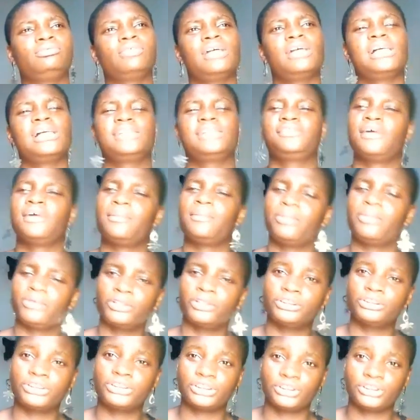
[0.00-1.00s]
ask for
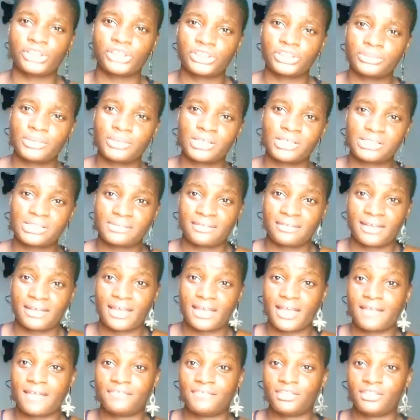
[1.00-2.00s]
apology and trying to make us
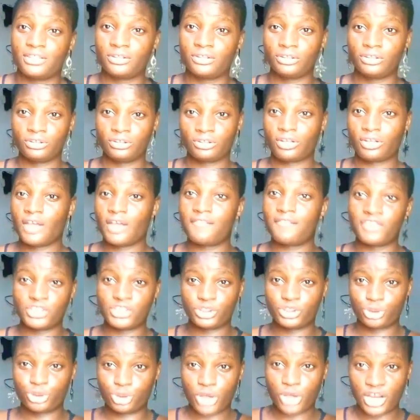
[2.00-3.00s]
forget every
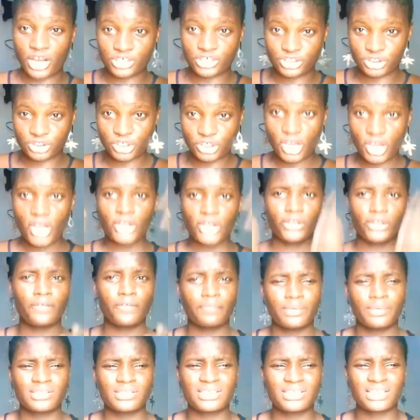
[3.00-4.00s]
trash
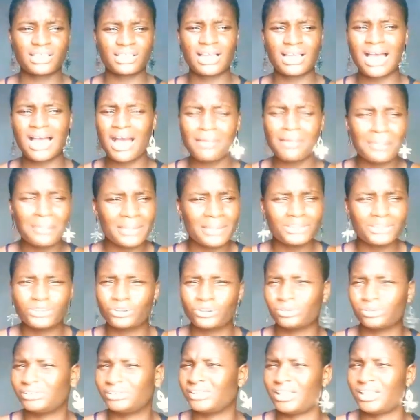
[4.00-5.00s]
you've been saying, how about you
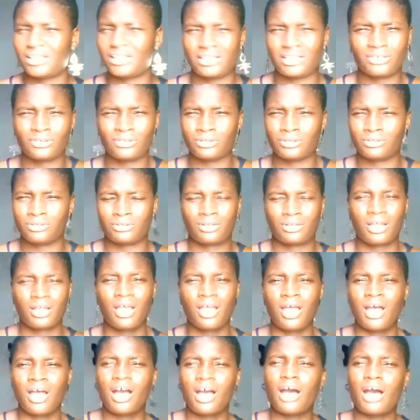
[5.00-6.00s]
don't say it at all?
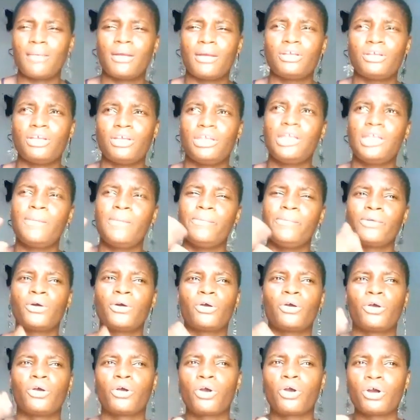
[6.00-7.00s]
How about you keep
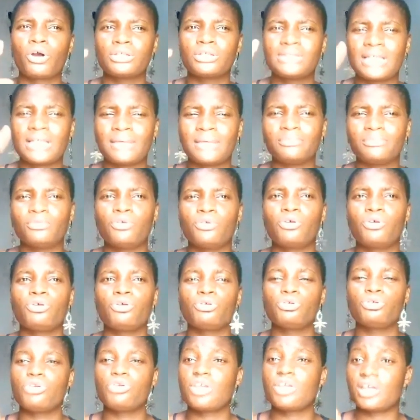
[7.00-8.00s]
your goddamn
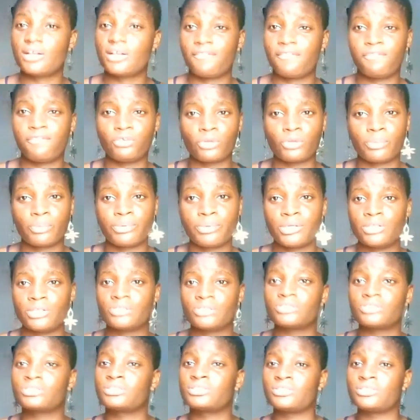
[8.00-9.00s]
hateful
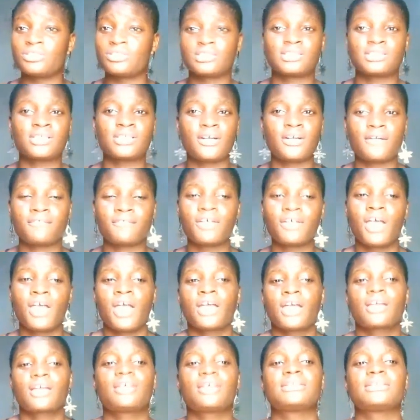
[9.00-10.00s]
opinions to yourself?
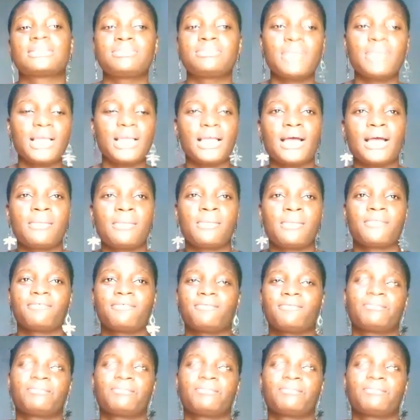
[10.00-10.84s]
Because me, I'm